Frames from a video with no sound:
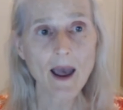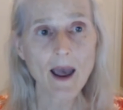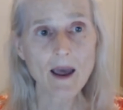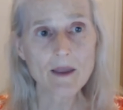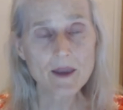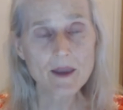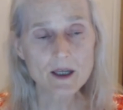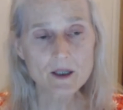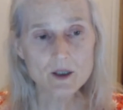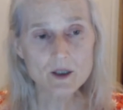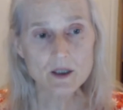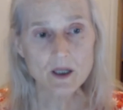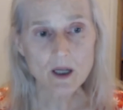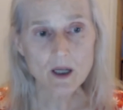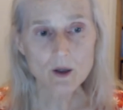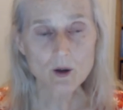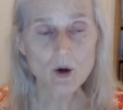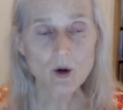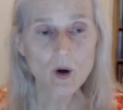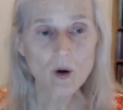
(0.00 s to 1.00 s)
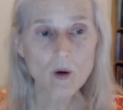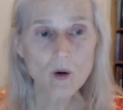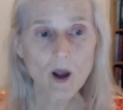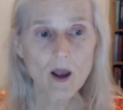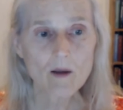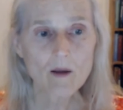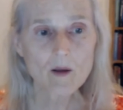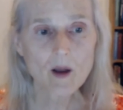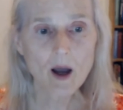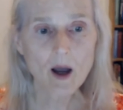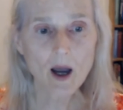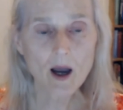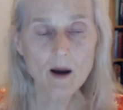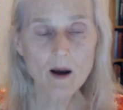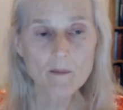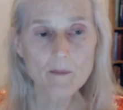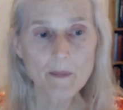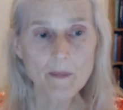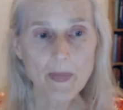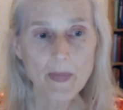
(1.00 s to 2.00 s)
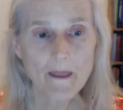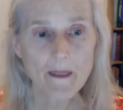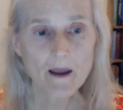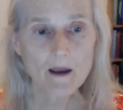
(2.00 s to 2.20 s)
these, you know, um,